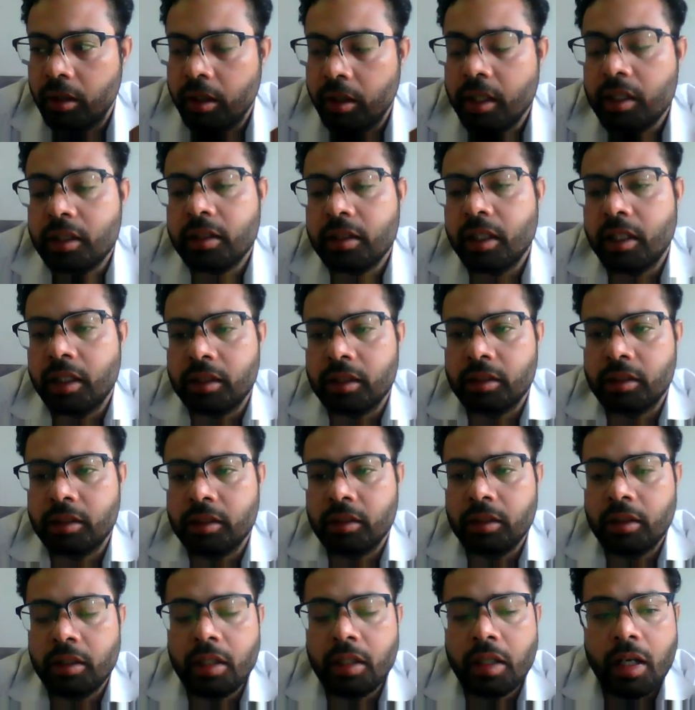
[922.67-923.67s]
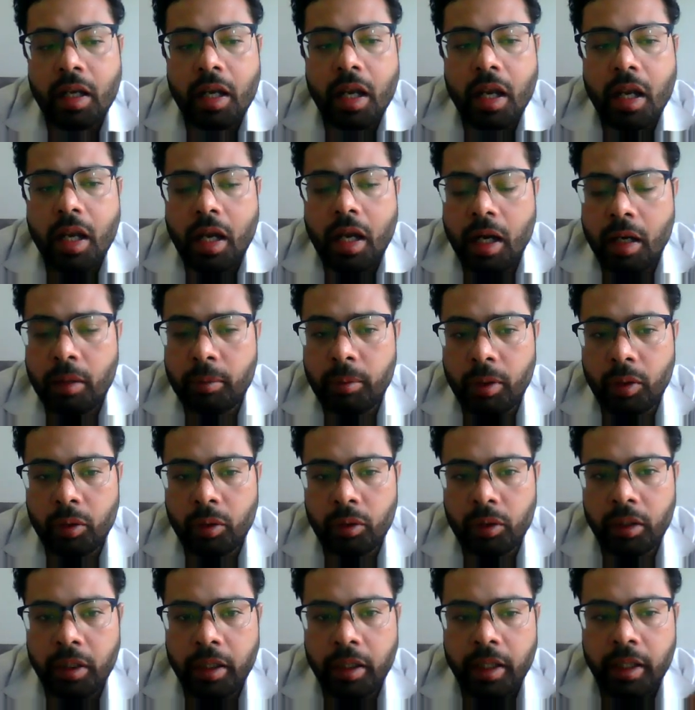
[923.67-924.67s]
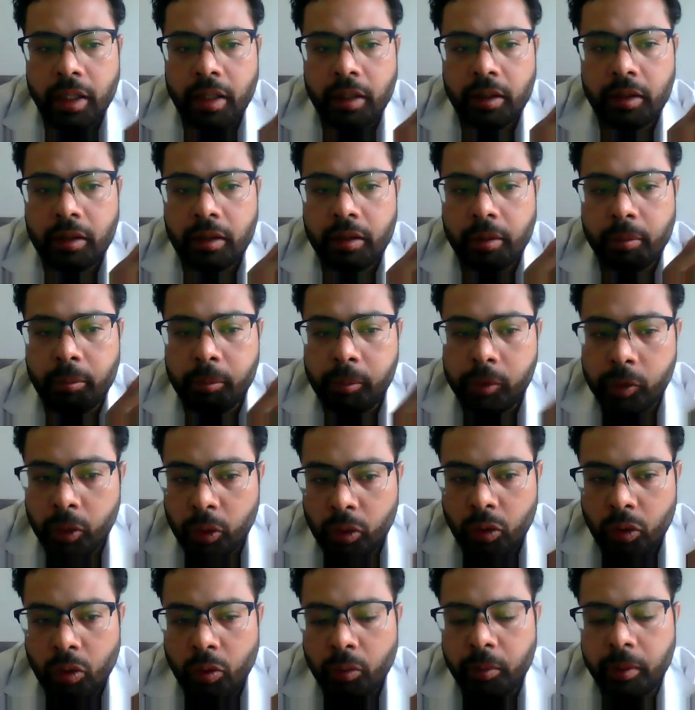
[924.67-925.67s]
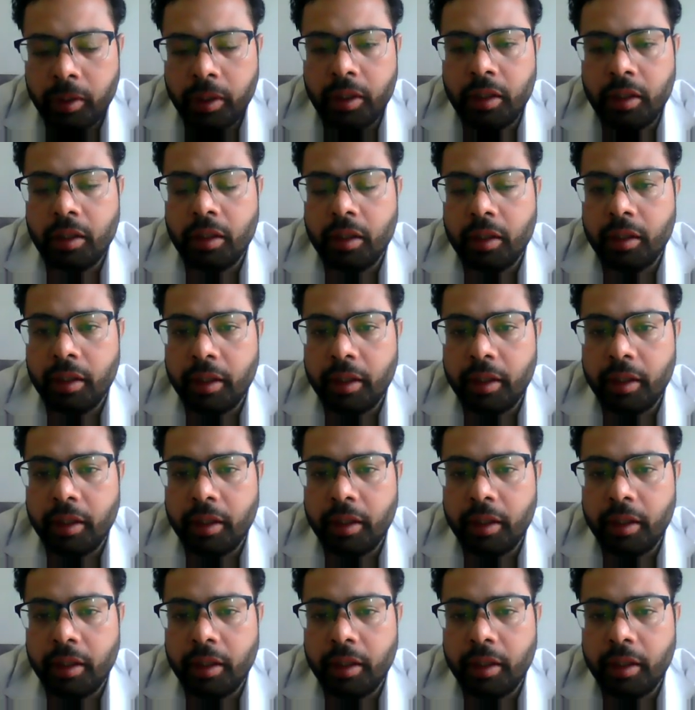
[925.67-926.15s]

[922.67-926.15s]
discuss about the pleiotropy,